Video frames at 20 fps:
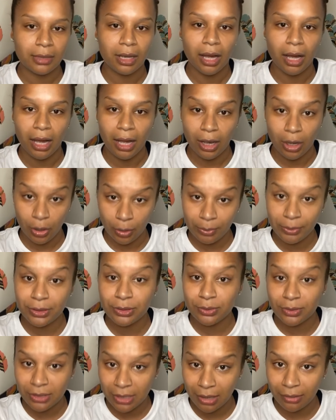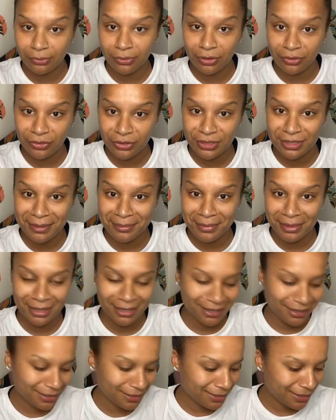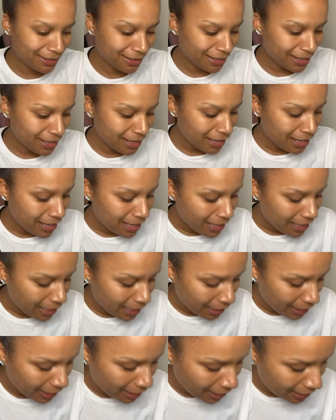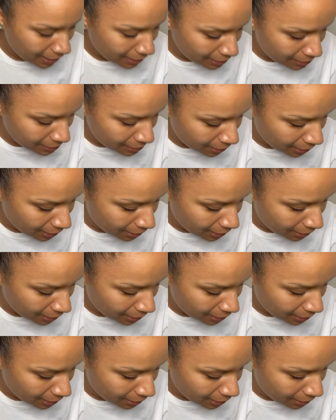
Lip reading: I hope this was helpful for somebody. And